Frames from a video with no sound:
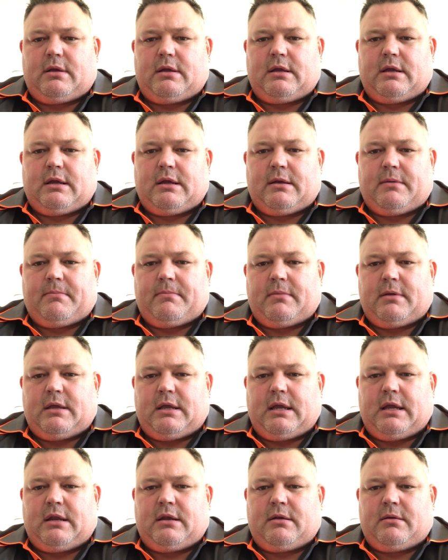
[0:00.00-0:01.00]

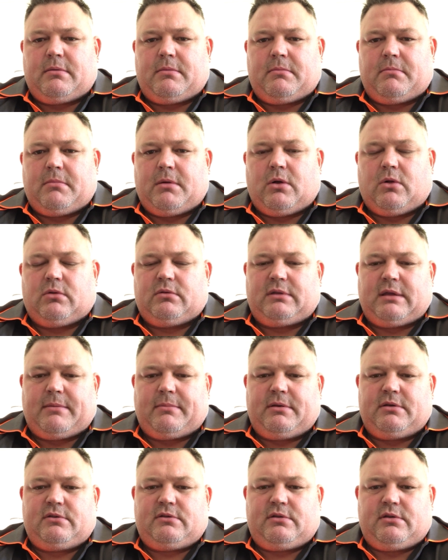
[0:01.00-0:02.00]
and mould
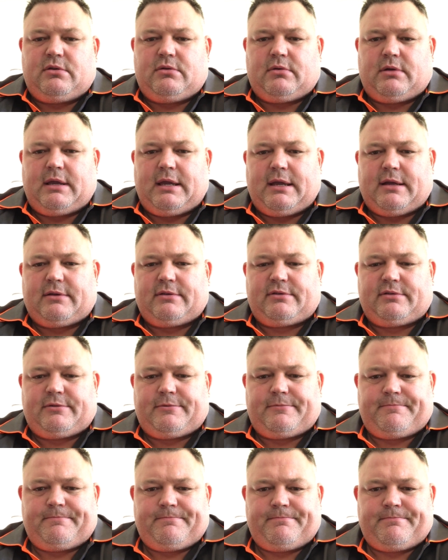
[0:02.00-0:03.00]
damage to your house.